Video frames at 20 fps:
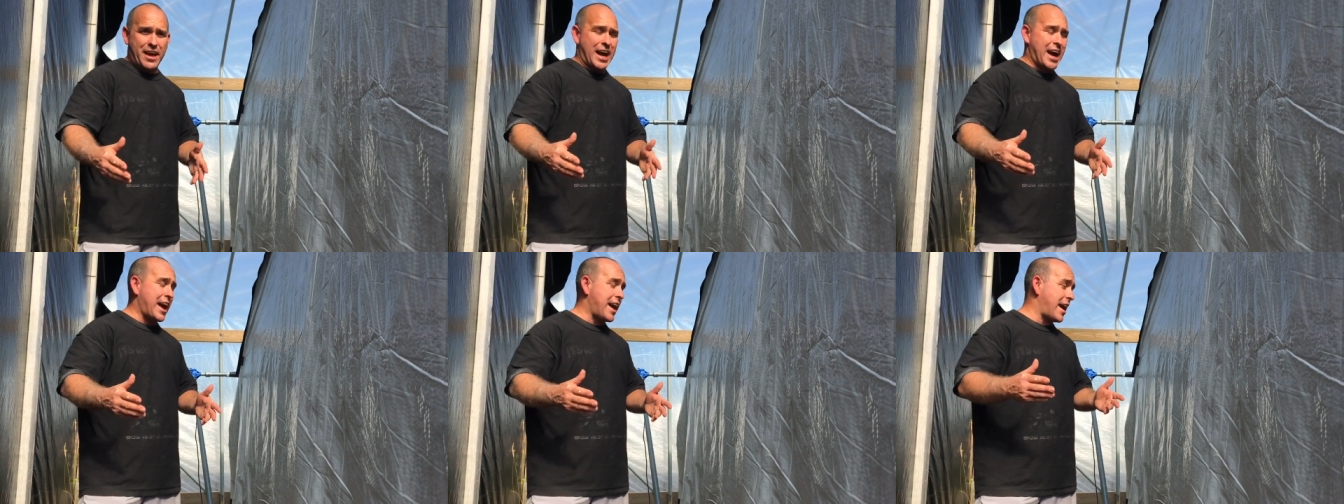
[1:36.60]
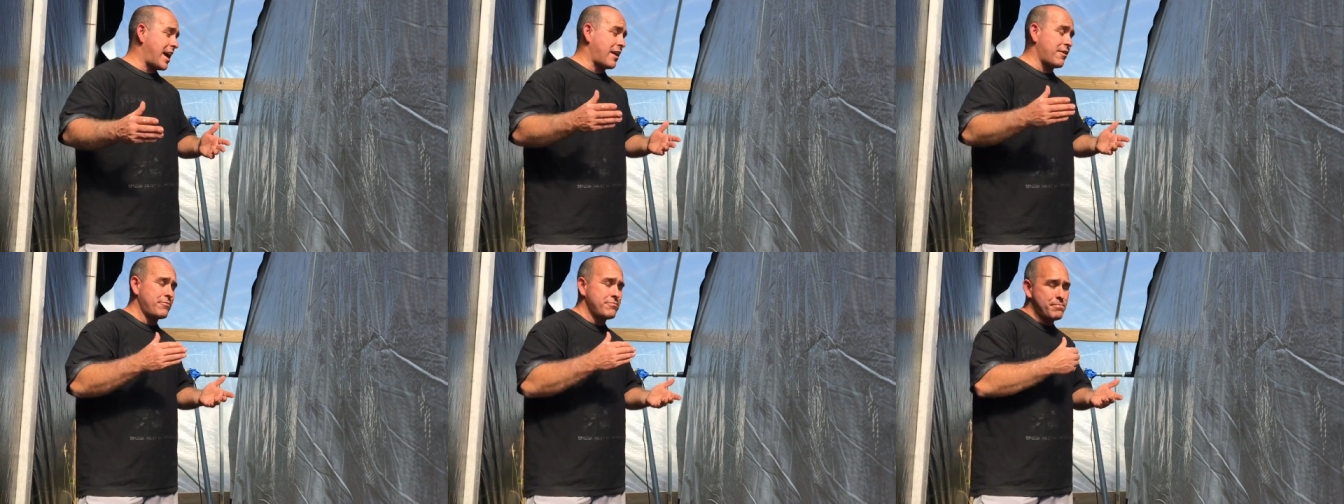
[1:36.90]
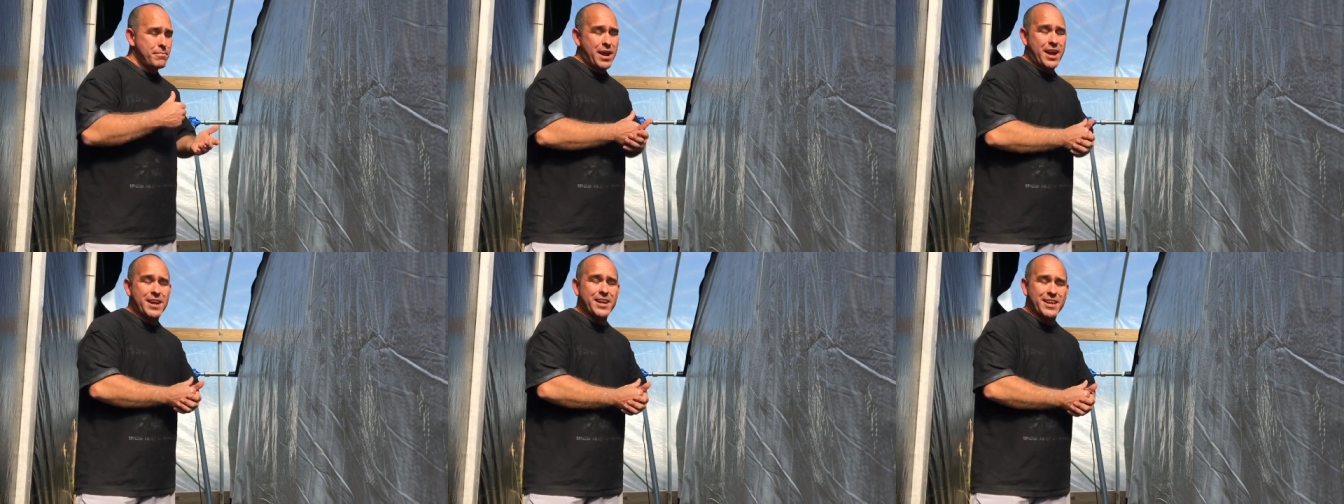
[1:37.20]
I have
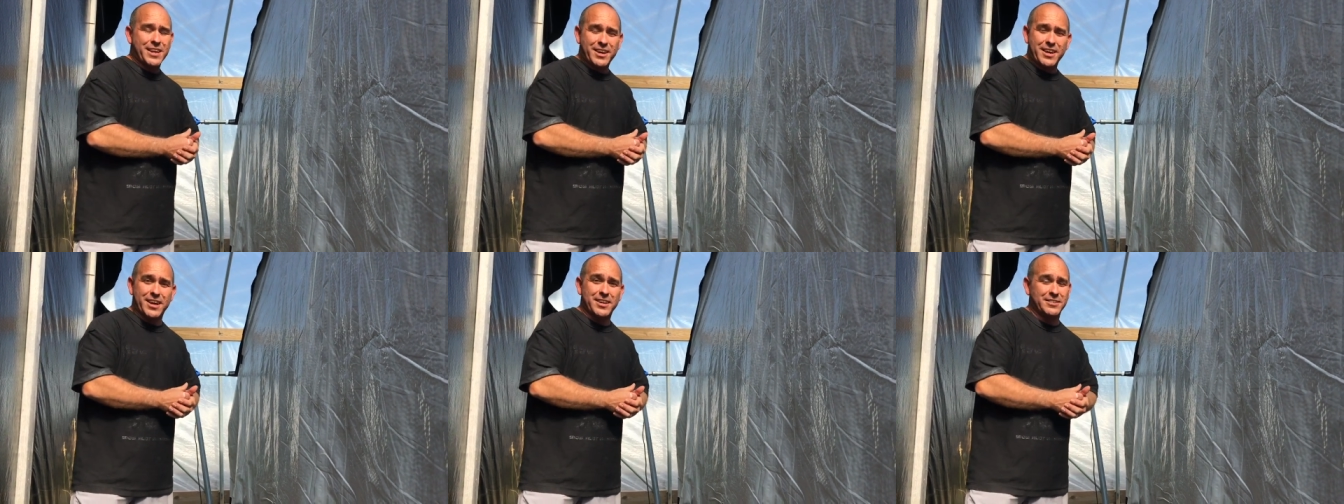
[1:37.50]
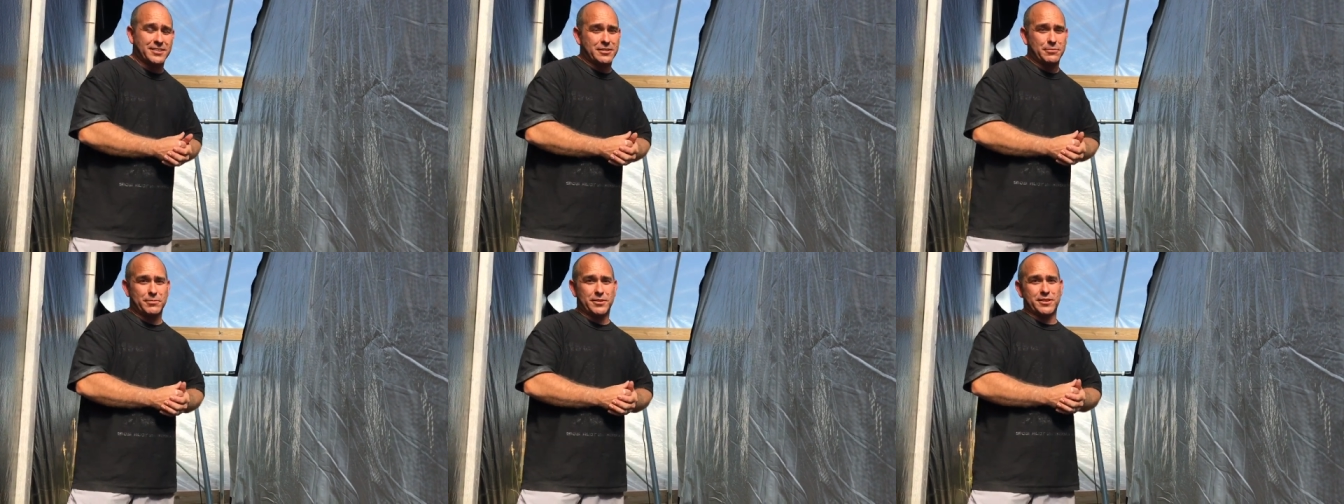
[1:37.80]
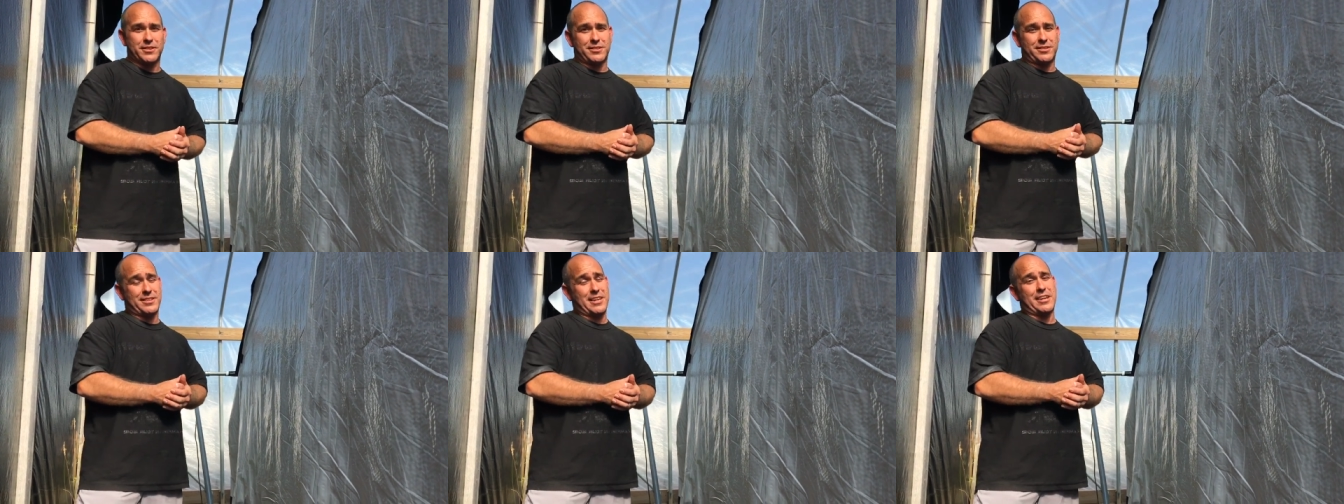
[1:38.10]
many
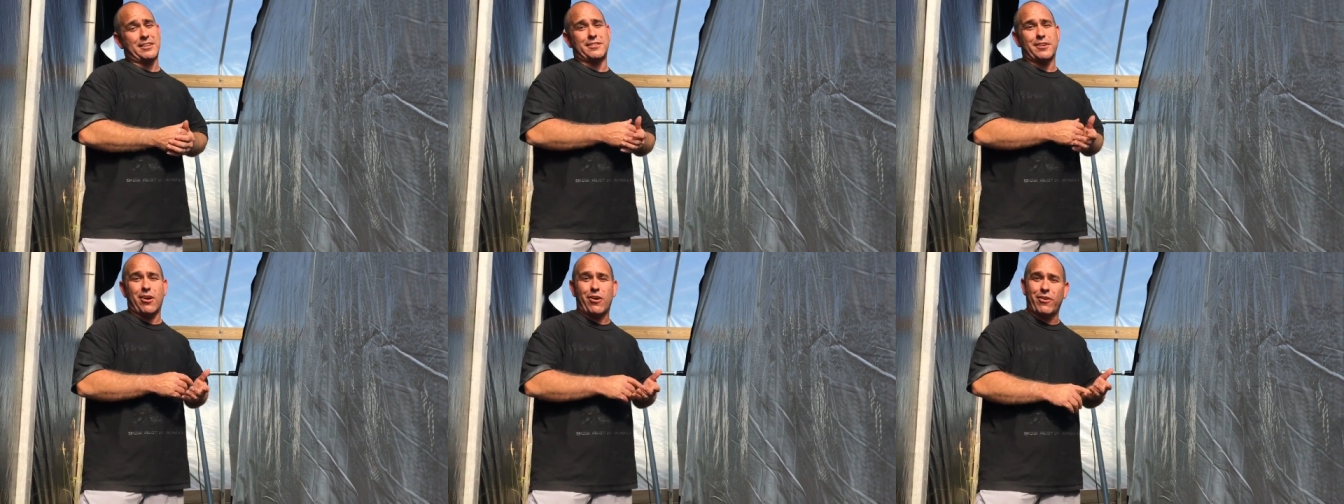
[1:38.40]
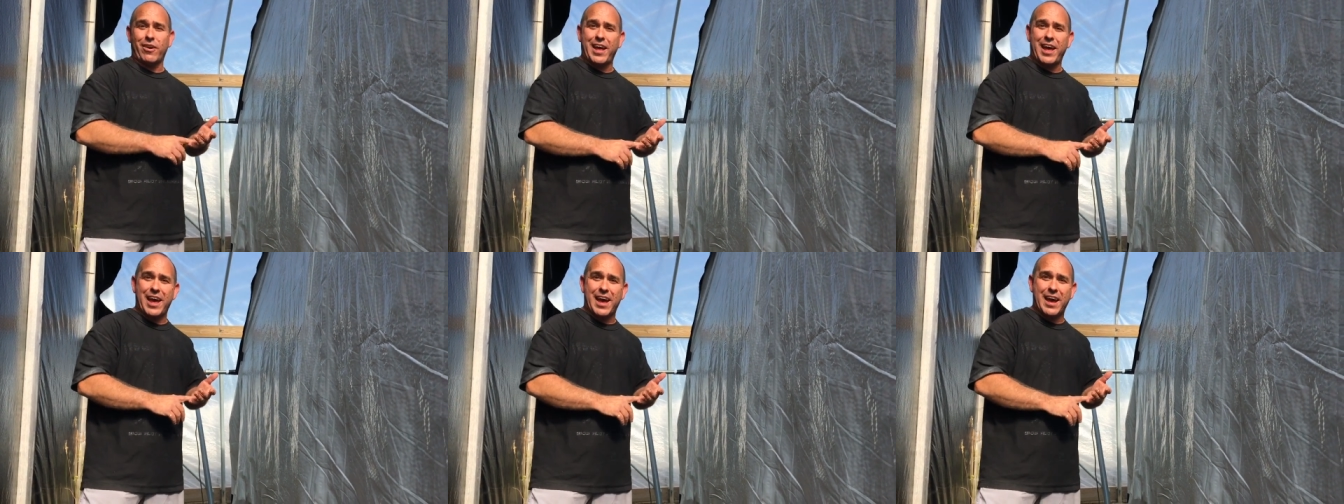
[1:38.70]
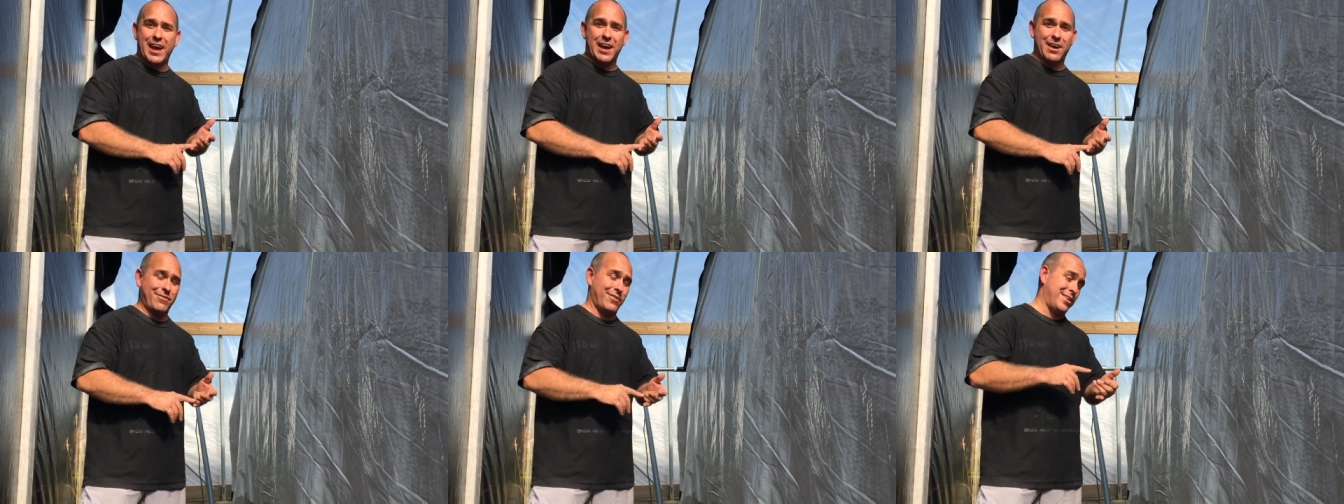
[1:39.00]
customers that don't
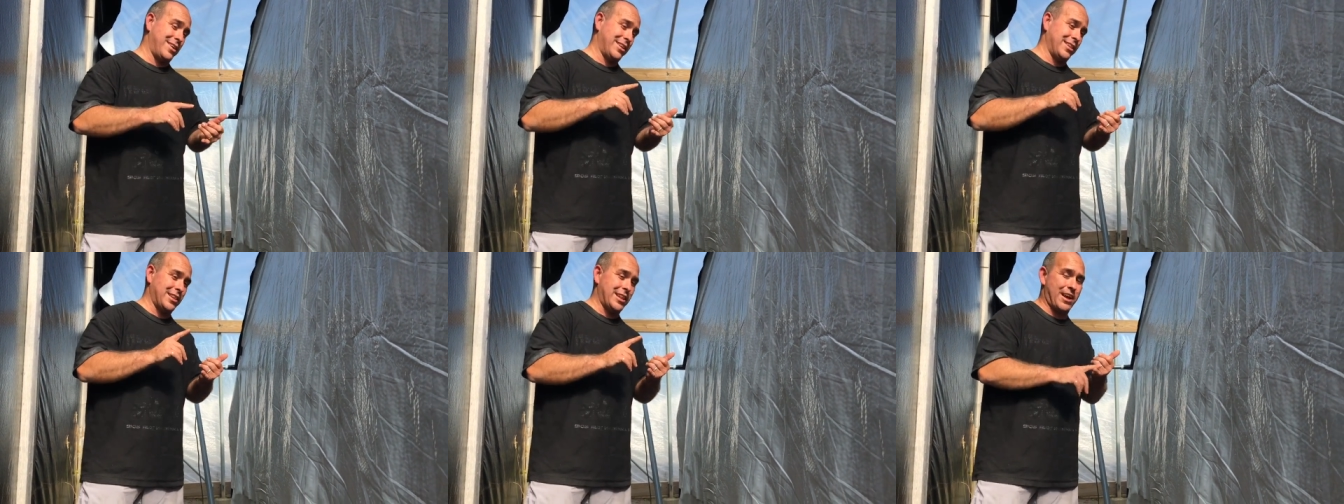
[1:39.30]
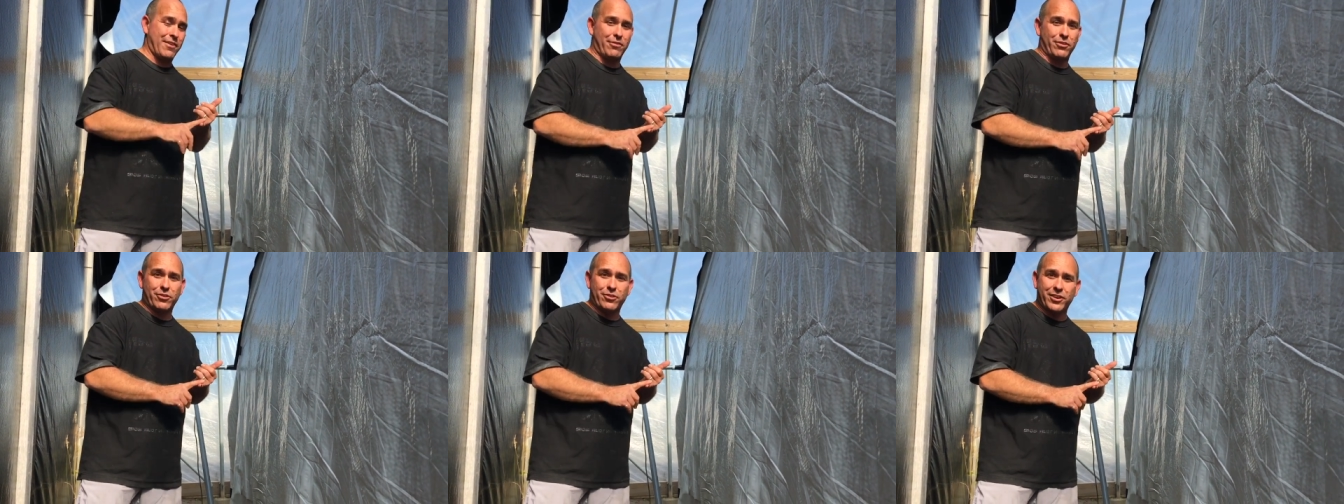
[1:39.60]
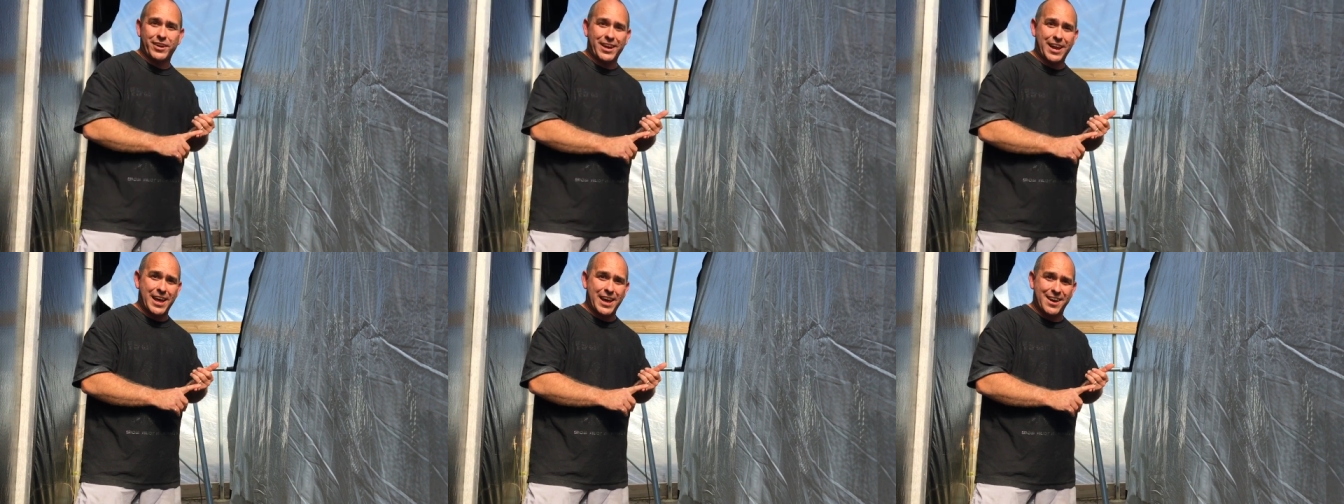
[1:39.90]
have a level
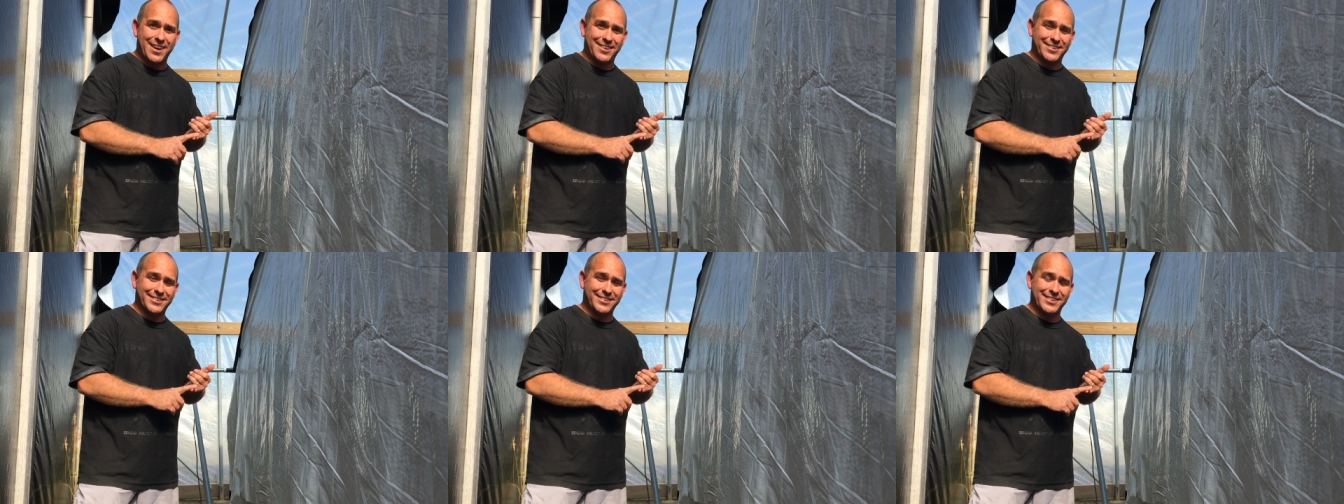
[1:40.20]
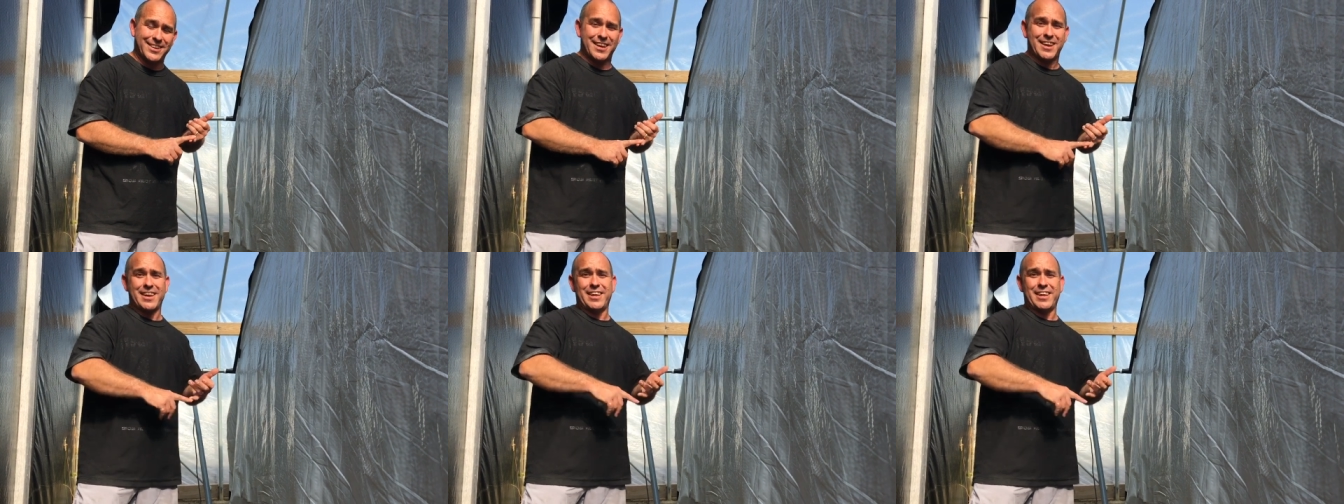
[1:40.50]
greenhouse